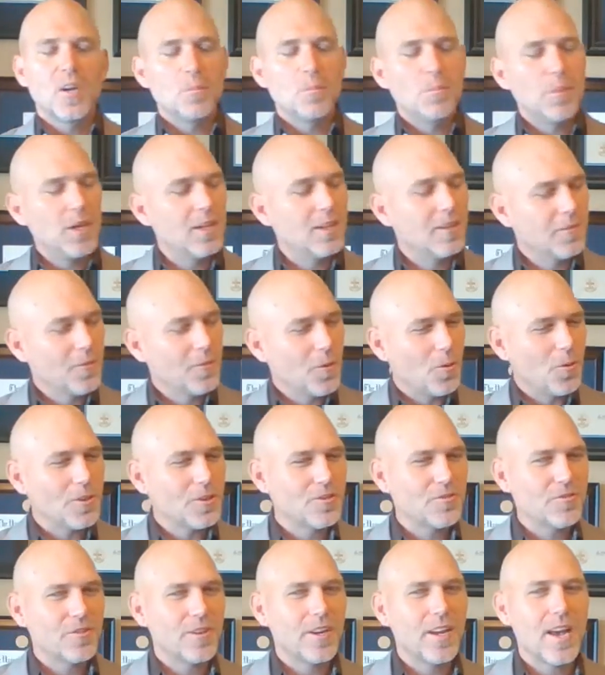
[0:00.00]
But of
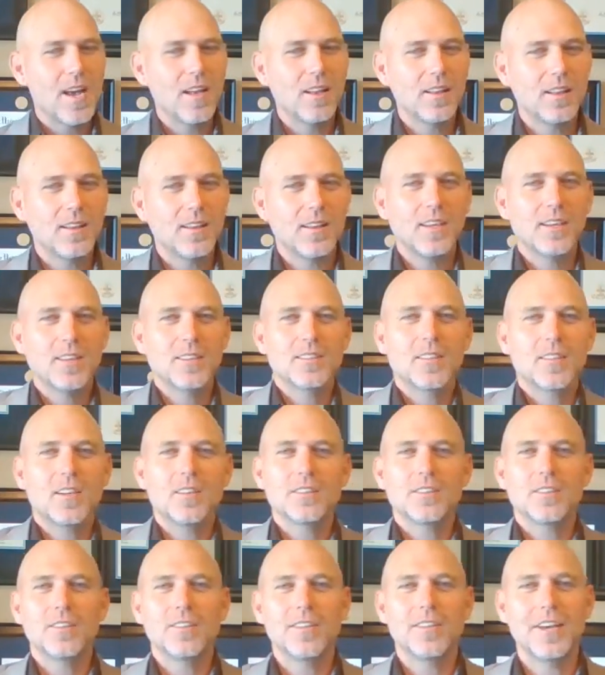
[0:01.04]
course, reality is
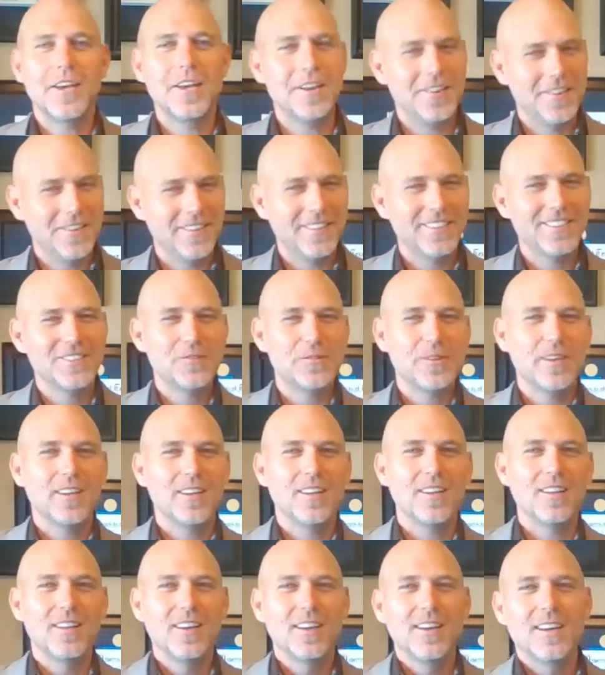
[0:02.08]
also there as
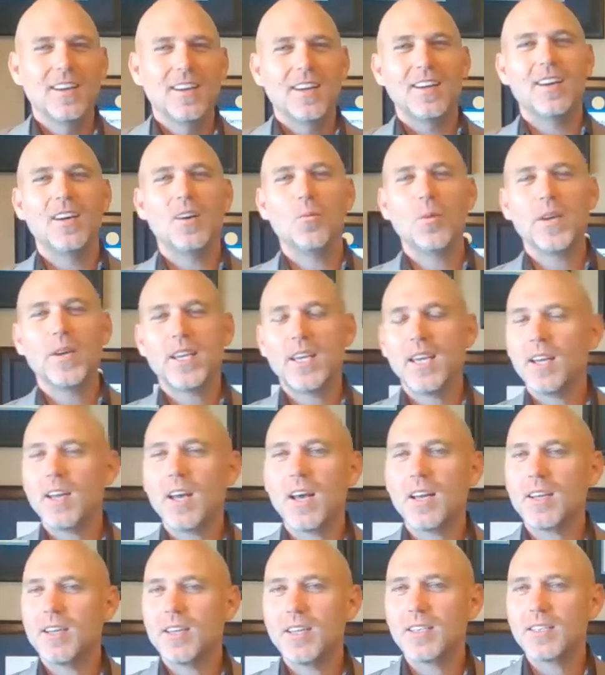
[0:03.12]
well. We
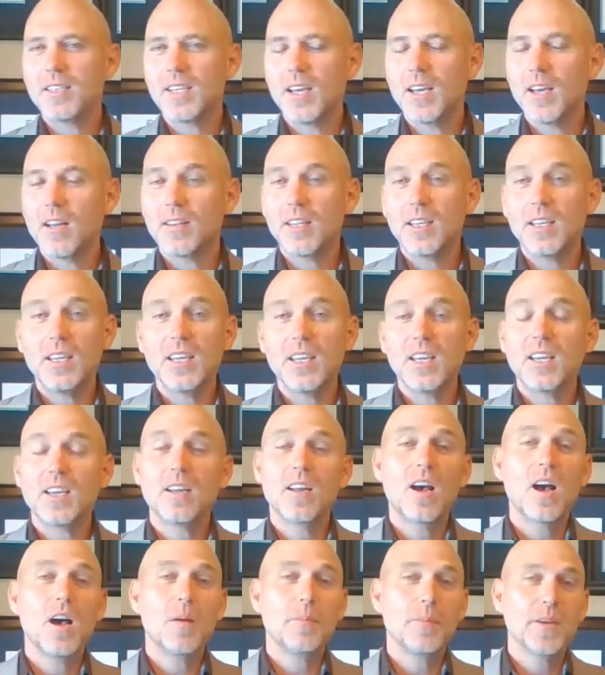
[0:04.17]
cannot discount the
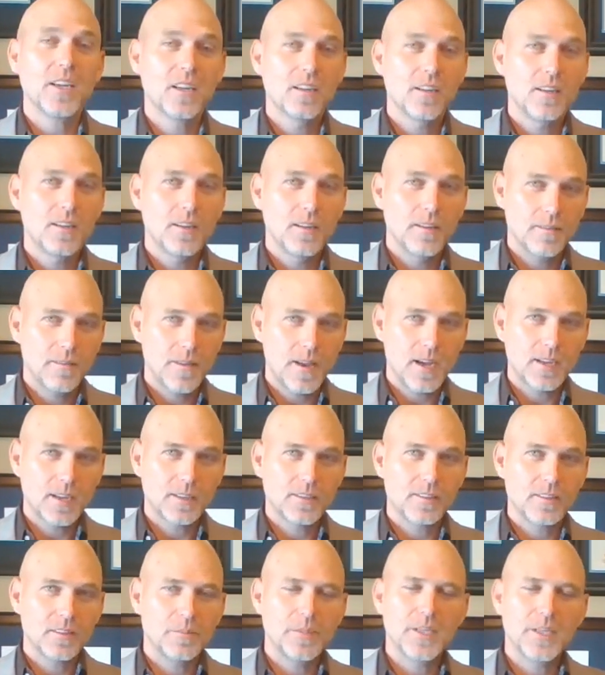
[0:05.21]
economic
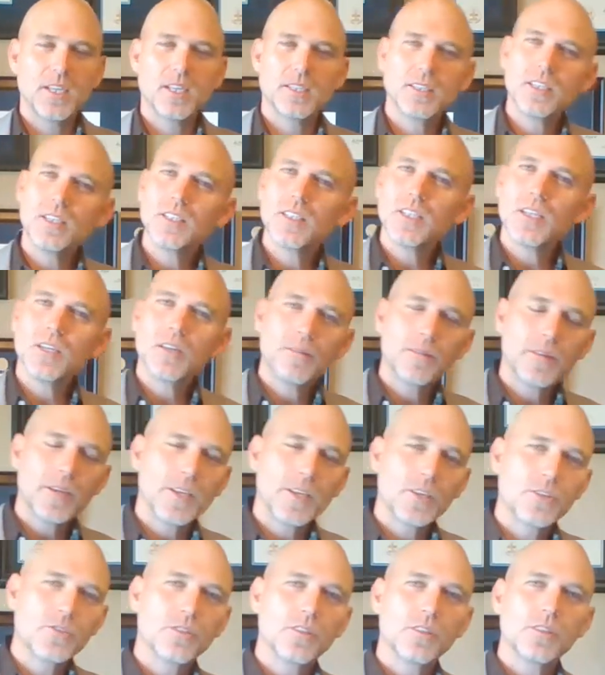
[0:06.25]
factor because these
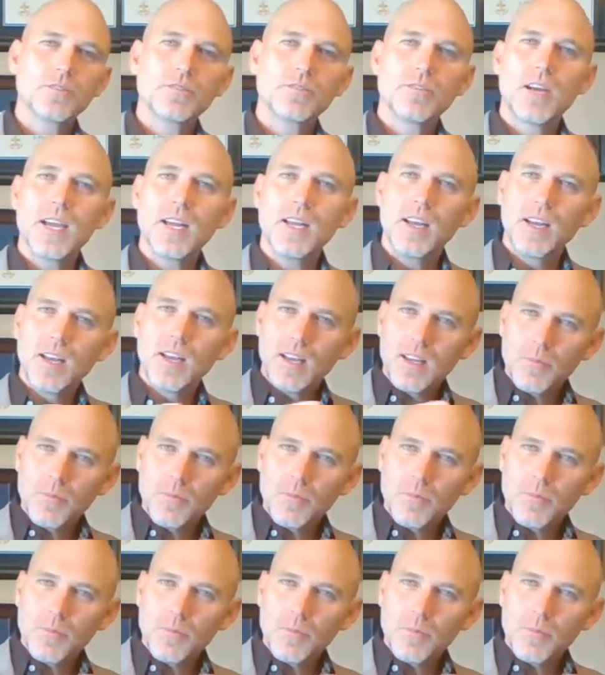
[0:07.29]
individuals, right,